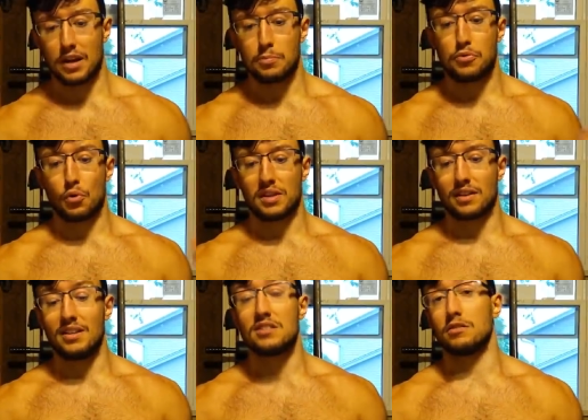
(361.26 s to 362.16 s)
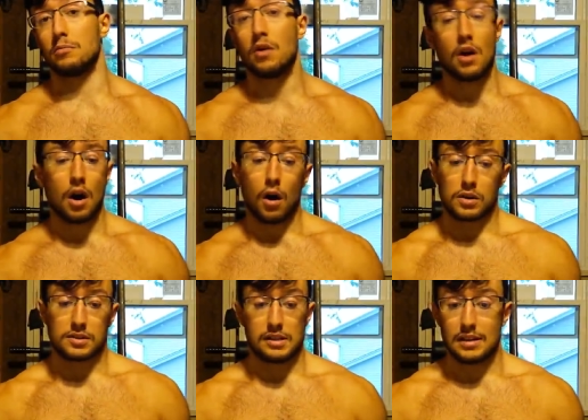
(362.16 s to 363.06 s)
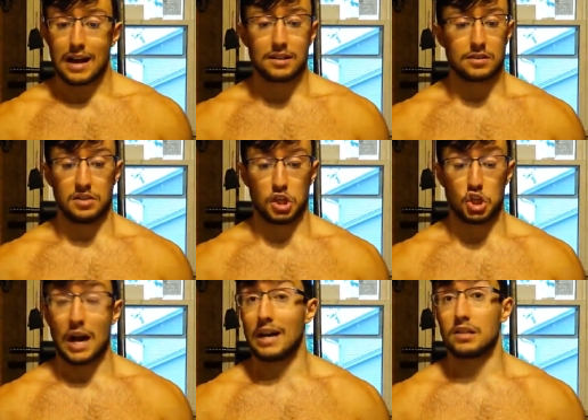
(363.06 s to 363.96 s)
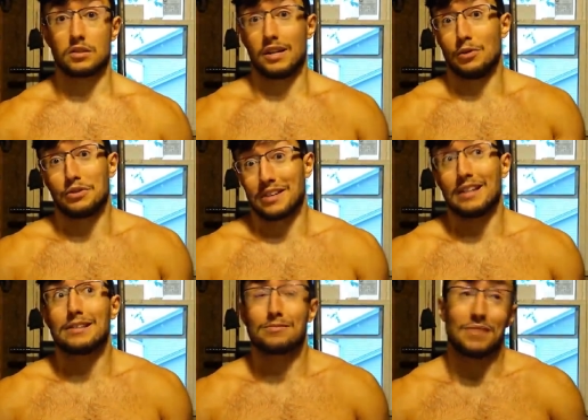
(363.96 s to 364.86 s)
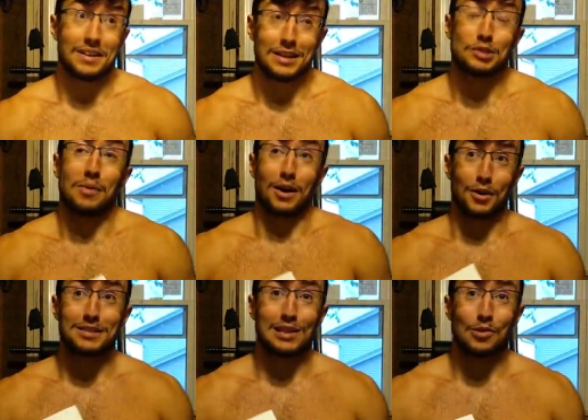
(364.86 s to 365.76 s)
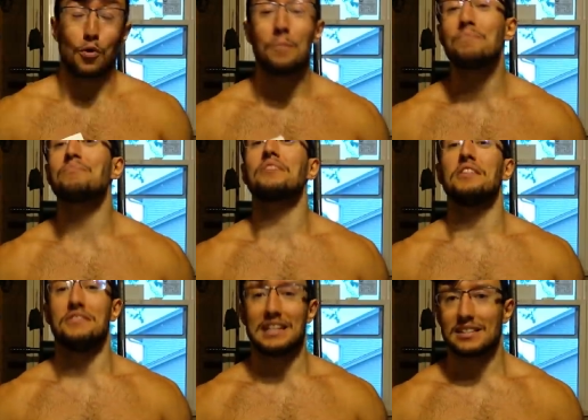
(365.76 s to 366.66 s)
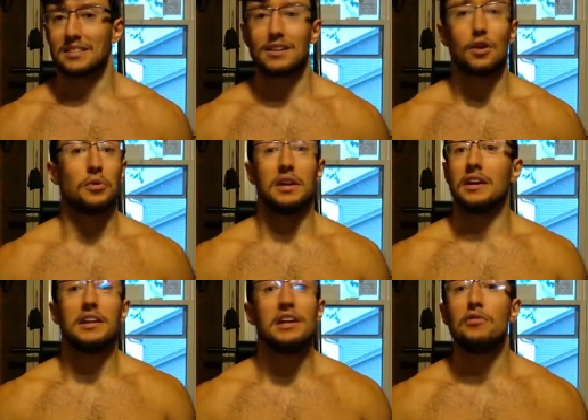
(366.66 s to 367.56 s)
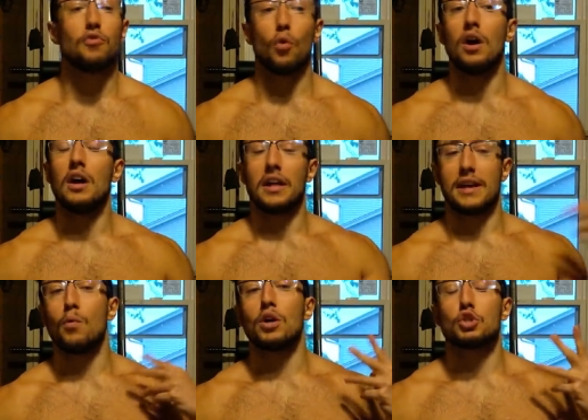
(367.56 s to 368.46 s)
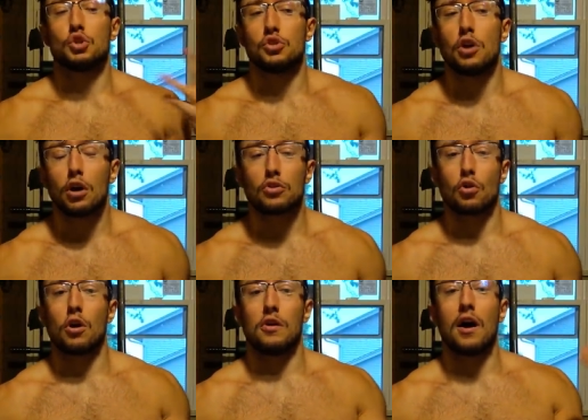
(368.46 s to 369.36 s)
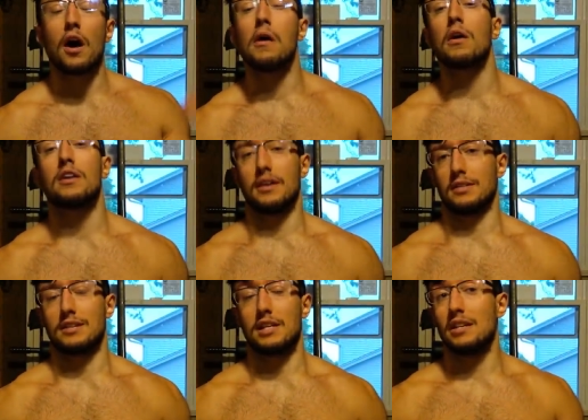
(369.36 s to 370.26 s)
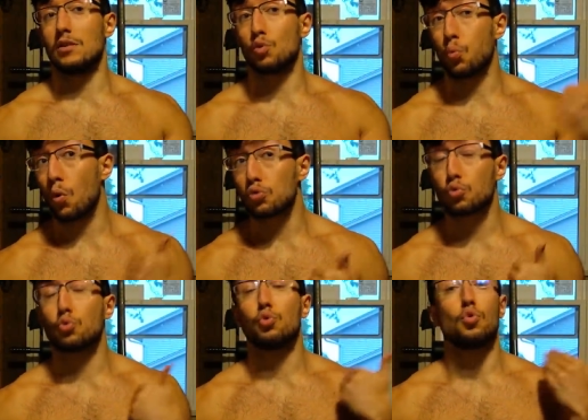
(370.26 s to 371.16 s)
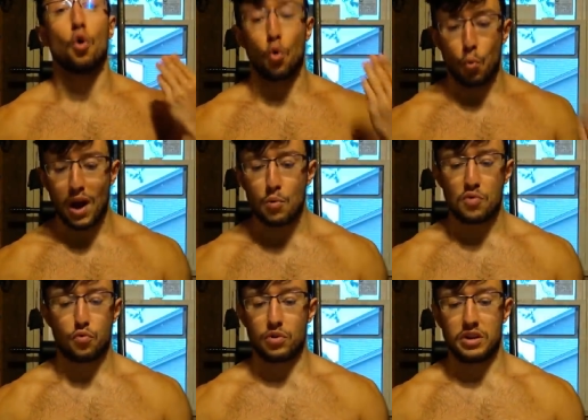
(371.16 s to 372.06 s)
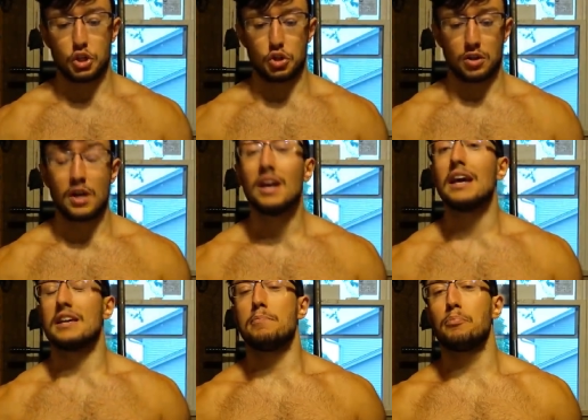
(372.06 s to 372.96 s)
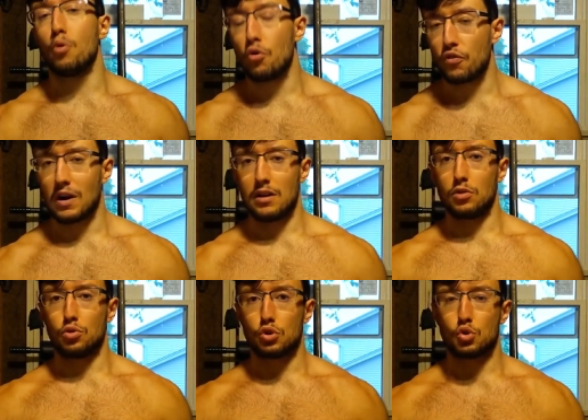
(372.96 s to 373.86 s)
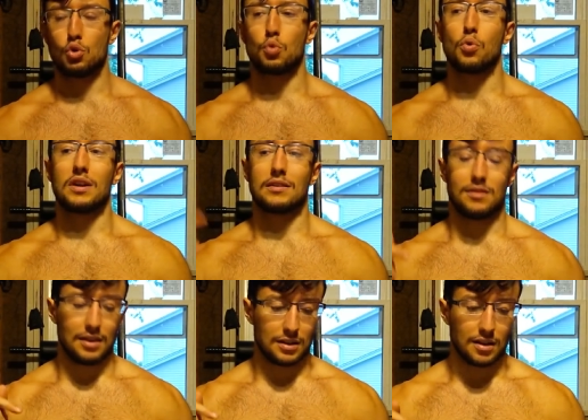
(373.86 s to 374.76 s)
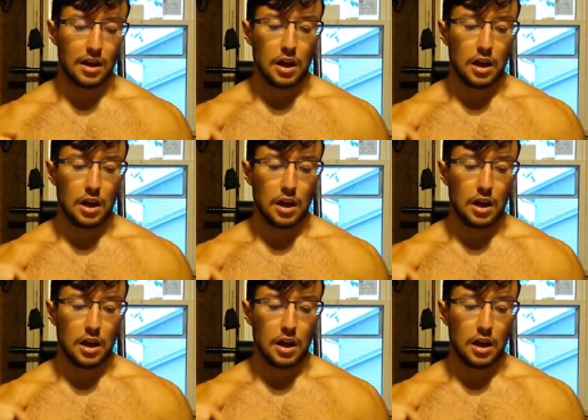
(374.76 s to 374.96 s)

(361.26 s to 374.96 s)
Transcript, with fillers: and puritanism are seen as Nietzsche as, in a sense, and that's paradoxical, necessary evil. He was not an anarchist. He didn't want to do away with religion. He perfectly understood what it did.